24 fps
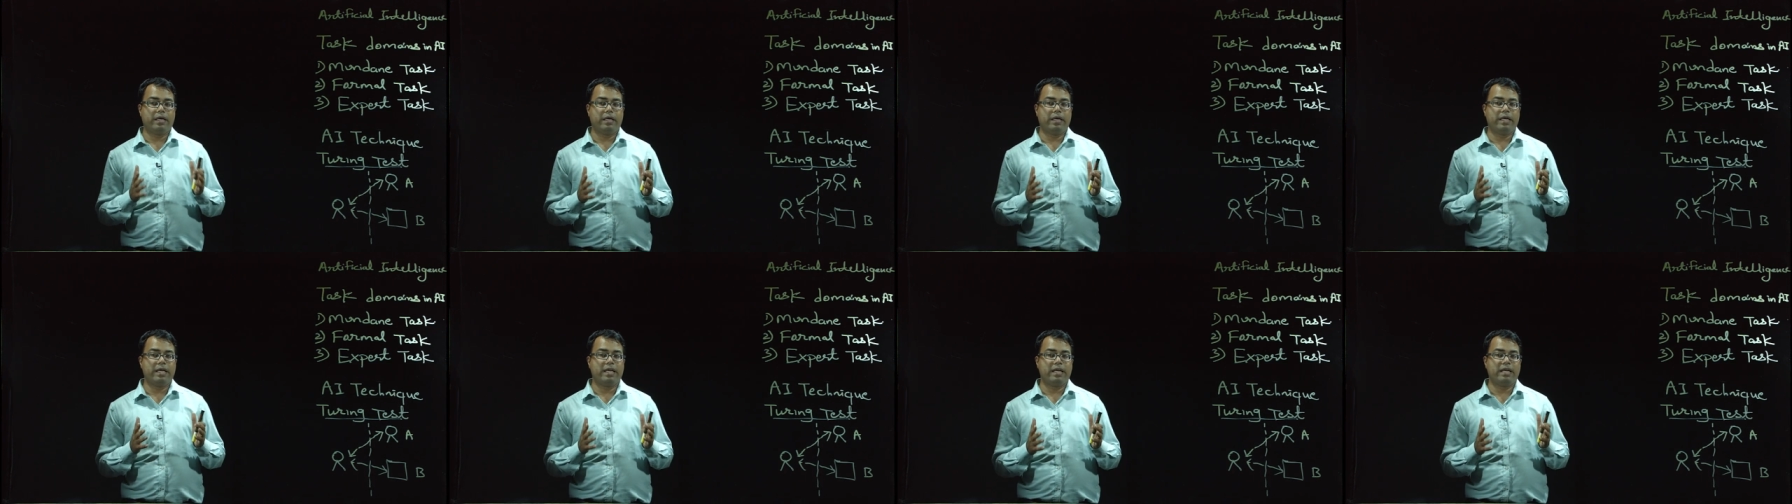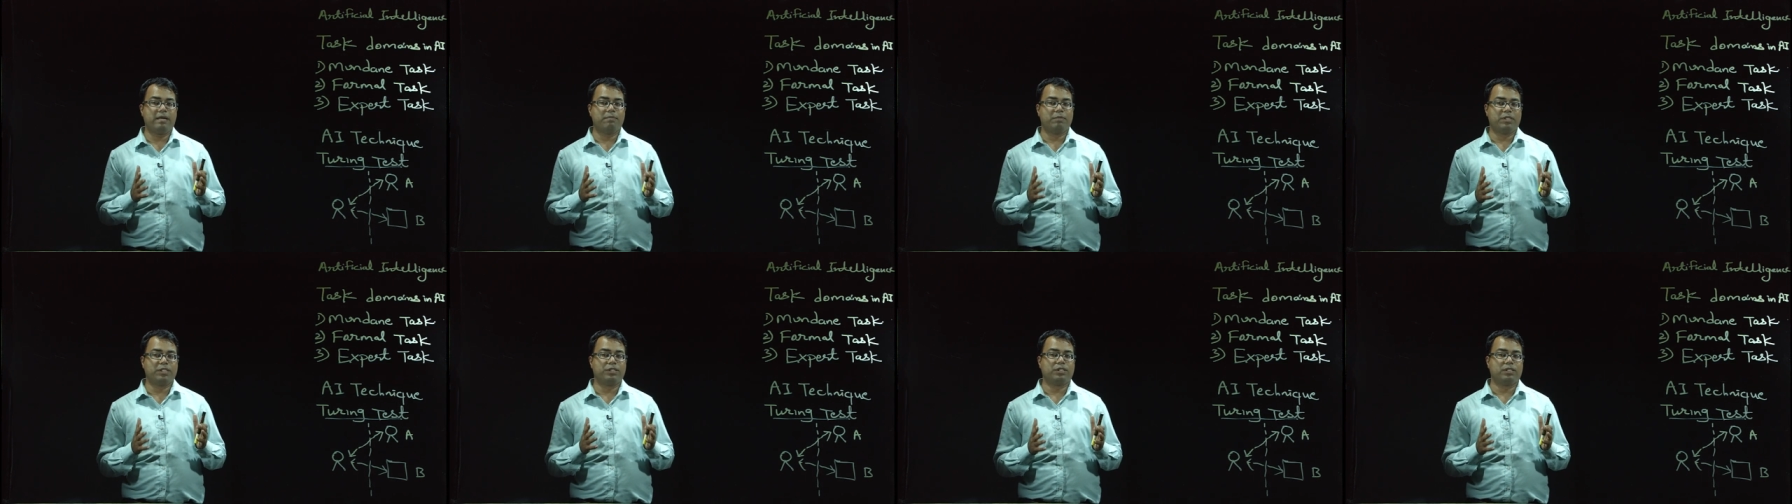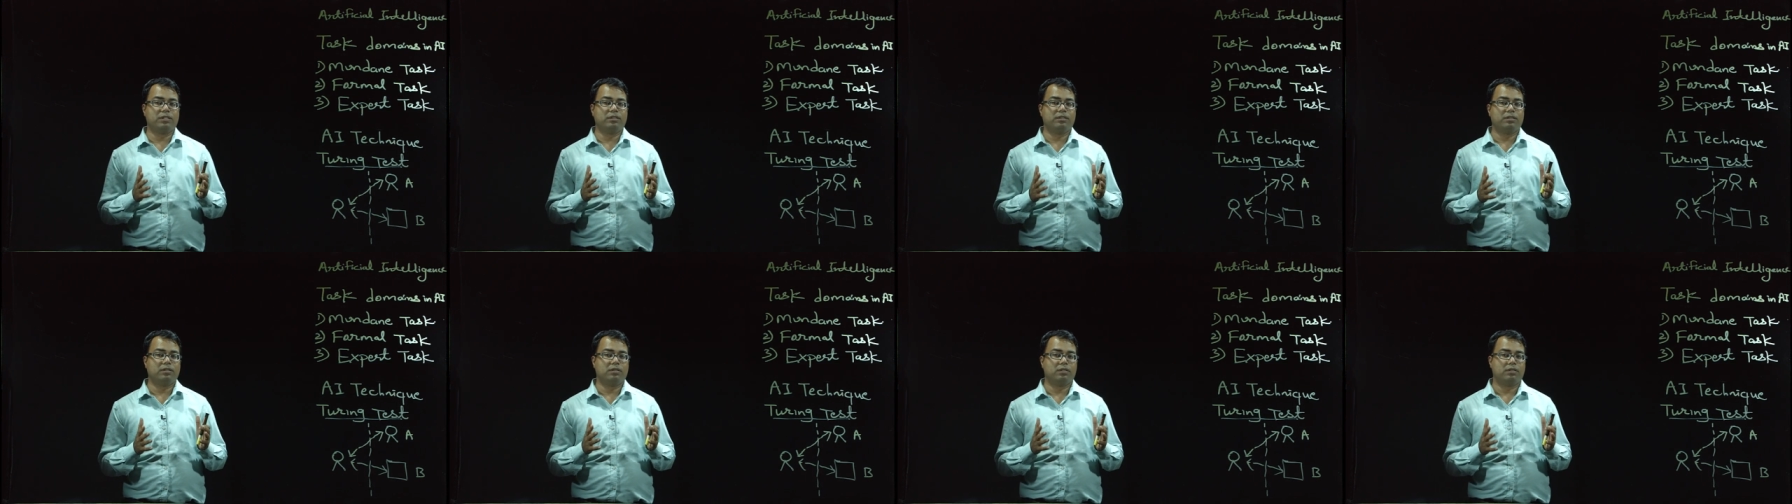AI
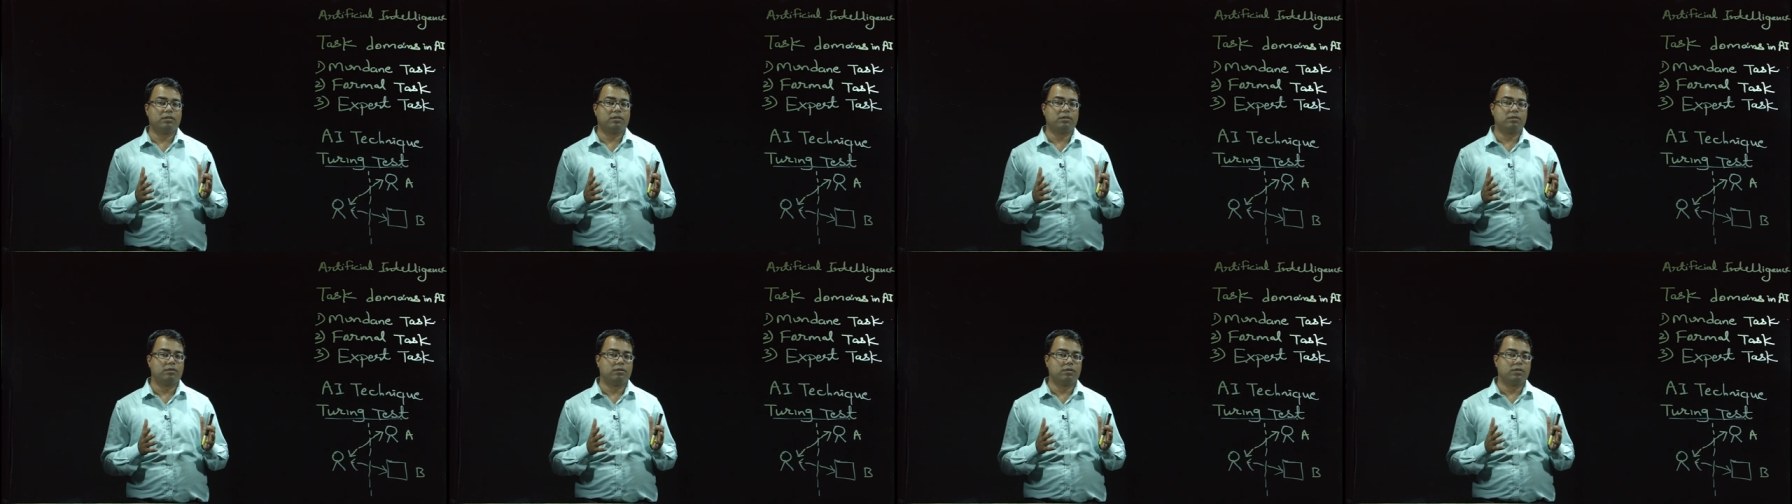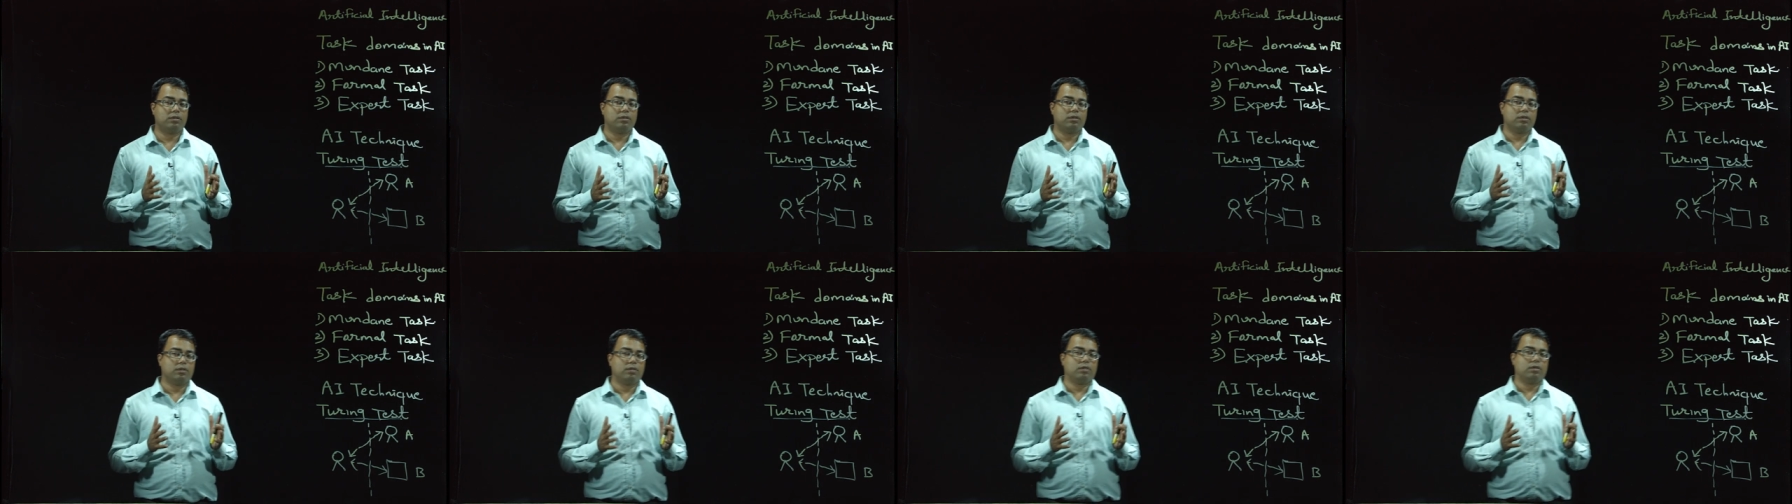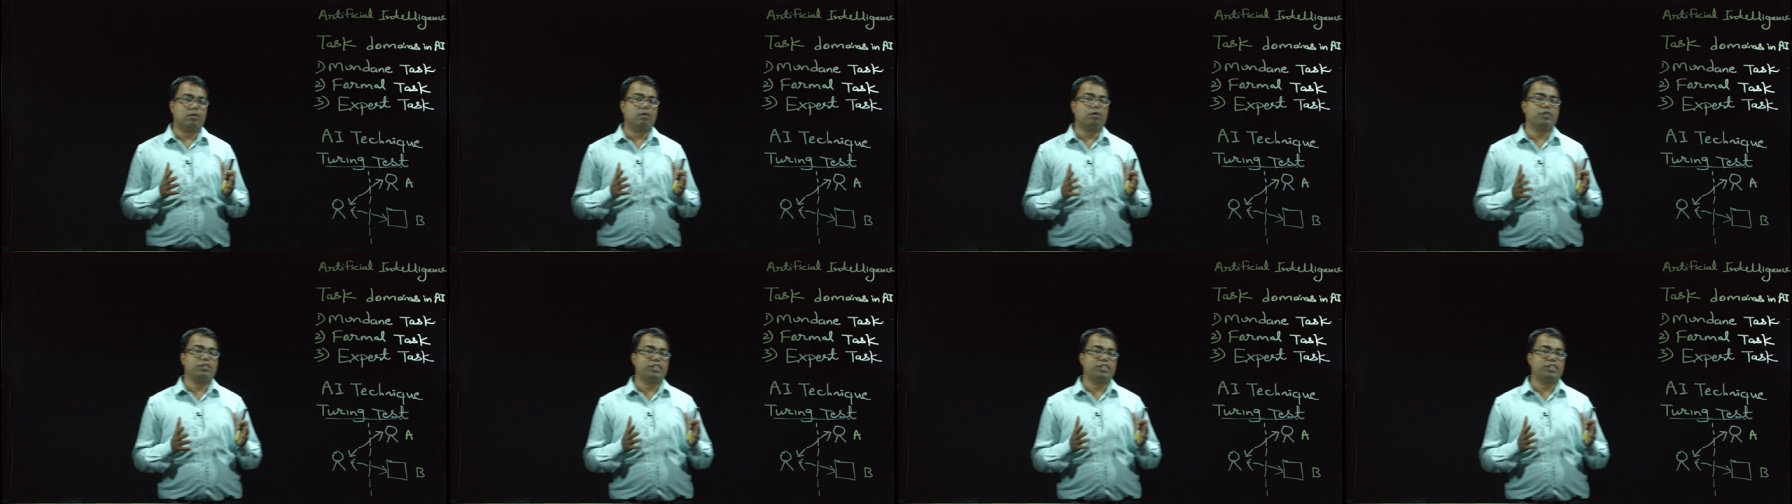machine or